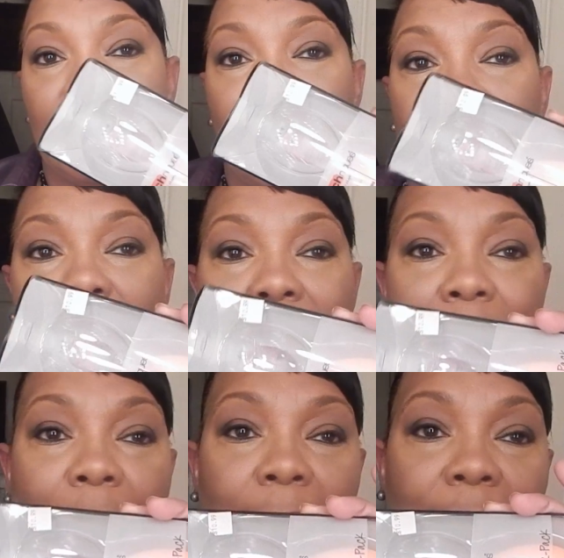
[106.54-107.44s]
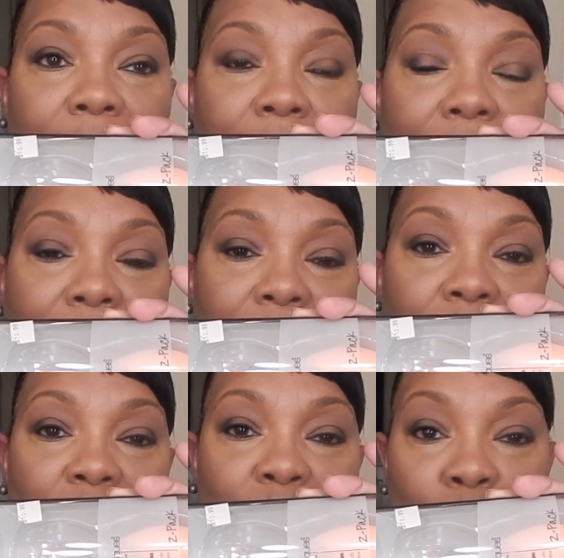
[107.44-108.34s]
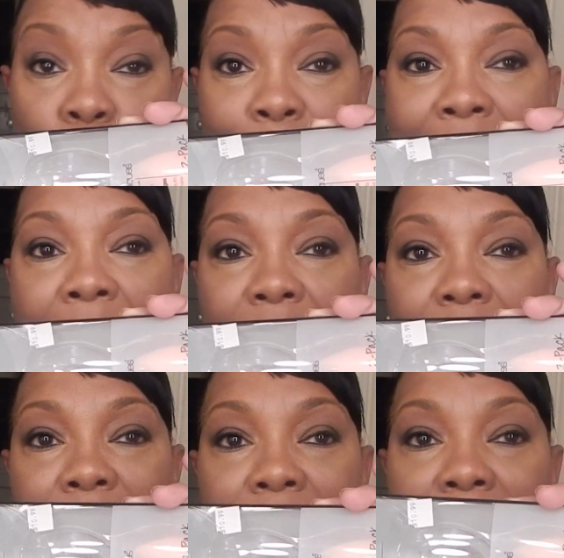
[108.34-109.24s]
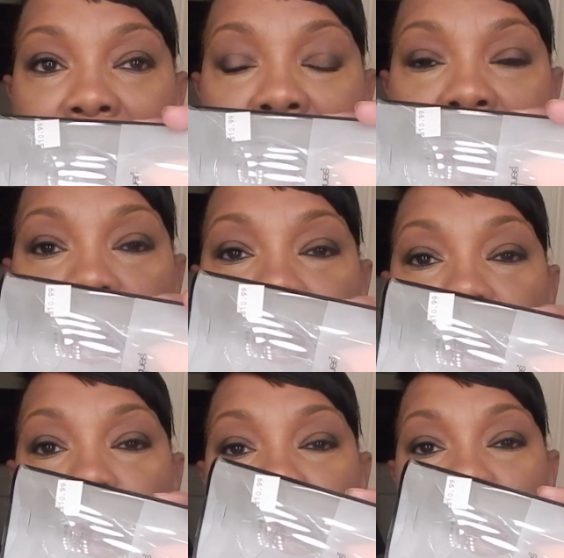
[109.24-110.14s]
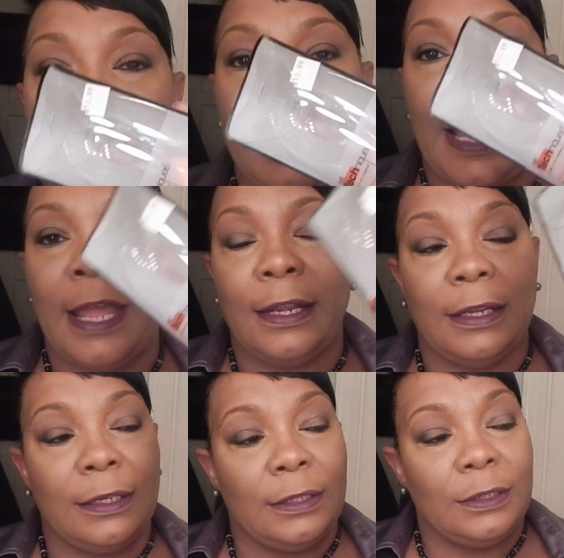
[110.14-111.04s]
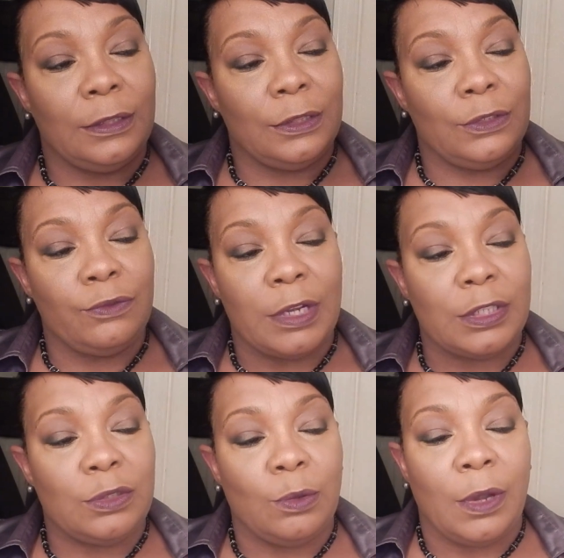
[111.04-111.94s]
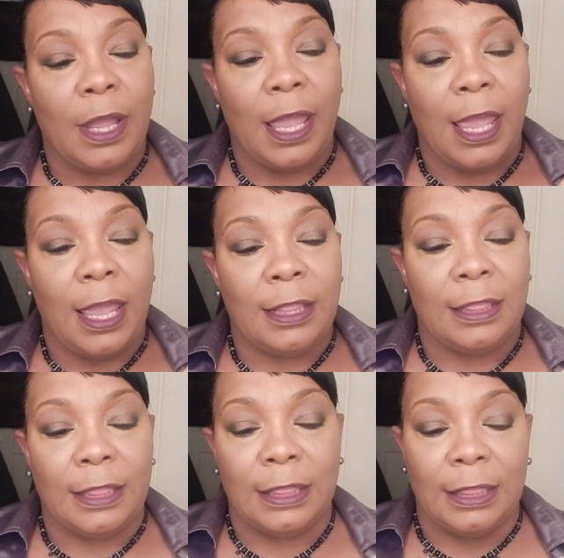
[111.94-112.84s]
and I got it in like the 2-pack. I bought it at the drugstore, and